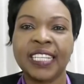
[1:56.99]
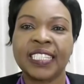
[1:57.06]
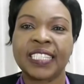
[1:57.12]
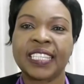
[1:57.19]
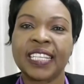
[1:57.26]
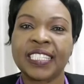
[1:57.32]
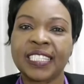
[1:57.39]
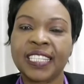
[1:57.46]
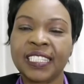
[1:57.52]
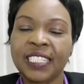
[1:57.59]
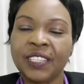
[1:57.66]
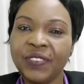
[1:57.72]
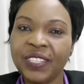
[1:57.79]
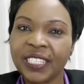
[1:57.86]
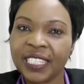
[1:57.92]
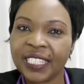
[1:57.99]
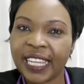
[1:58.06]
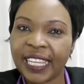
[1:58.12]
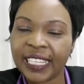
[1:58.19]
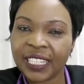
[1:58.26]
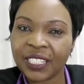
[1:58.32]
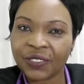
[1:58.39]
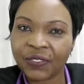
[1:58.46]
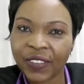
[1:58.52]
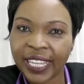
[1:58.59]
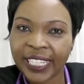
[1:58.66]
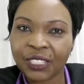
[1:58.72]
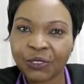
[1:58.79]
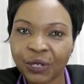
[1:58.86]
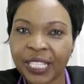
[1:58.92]
such that if it is
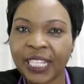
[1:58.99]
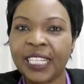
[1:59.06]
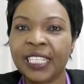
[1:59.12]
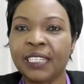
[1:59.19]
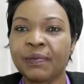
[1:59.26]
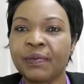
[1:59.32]
identified quickly,